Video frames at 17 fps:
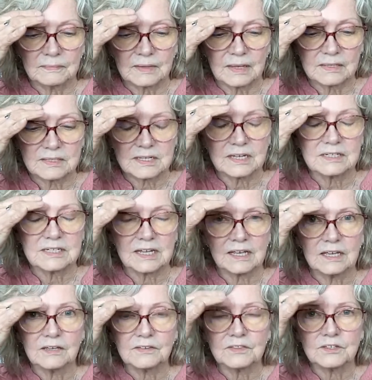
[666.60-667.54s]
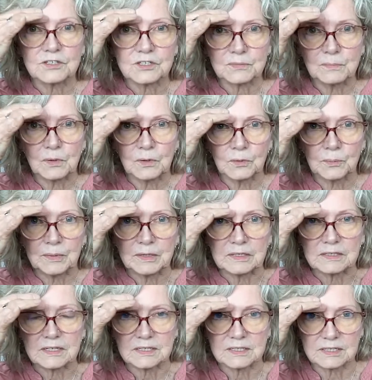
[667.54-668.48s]
As I take this
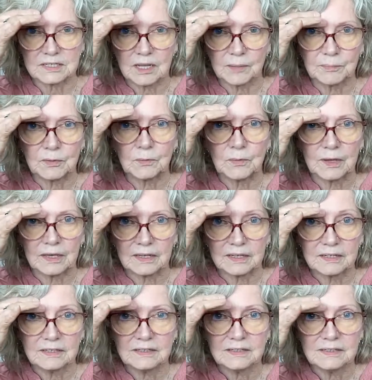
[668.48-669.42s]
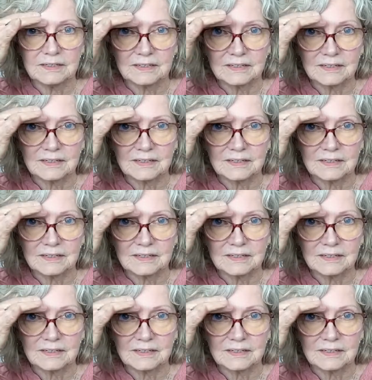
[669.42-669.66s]
moment to step away,